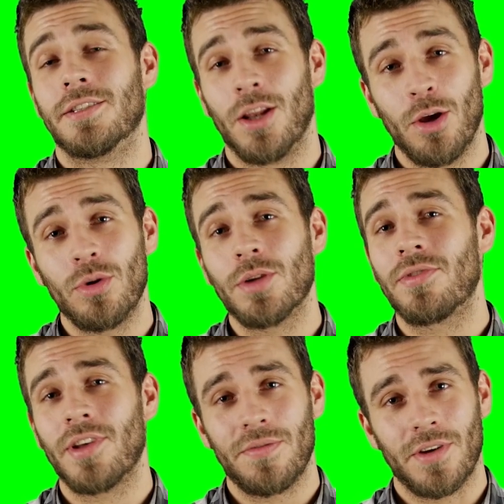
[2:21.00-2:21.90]
Hello and welcome to
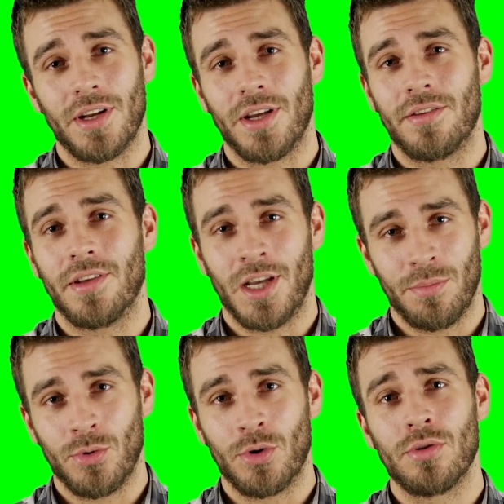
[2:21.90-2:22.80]
Sci-Fi Night.
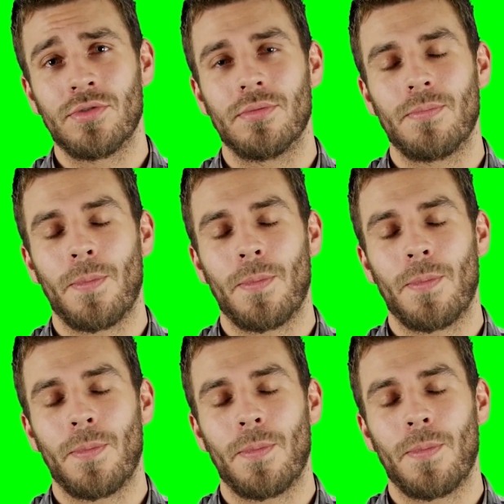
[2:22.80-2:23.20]
I'm your host...